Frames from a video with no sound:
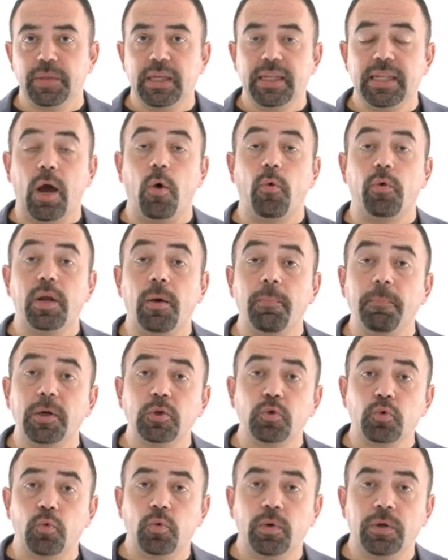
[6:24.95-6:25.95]
Now, number
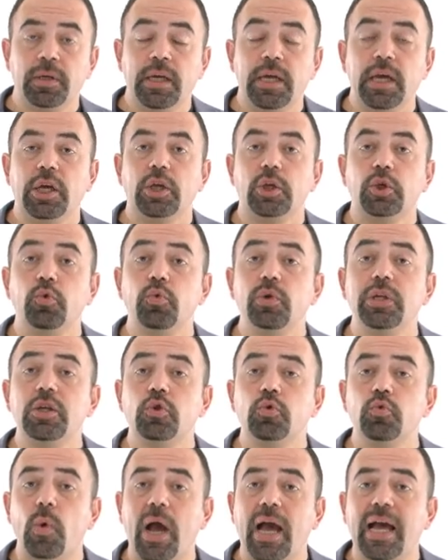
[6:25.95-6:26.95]
two, you
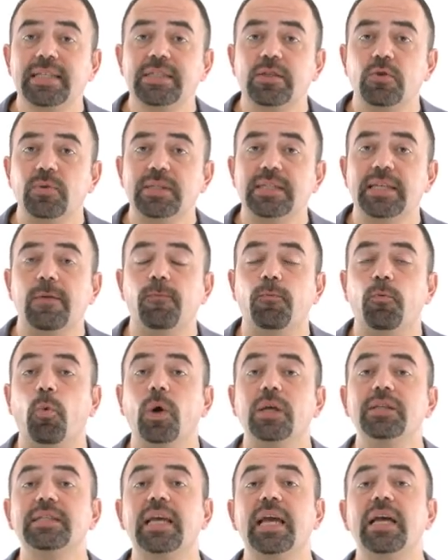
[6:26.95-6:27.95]
need to ask yourself,
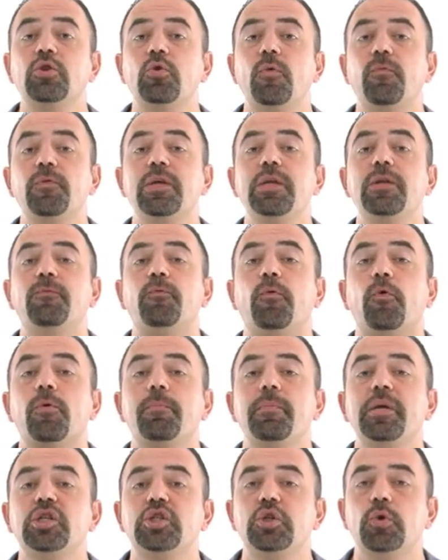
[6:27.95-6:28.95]
what kind of
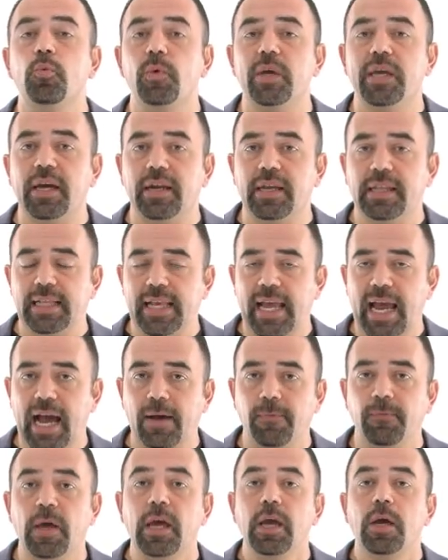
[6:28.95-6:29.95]
information we currently have?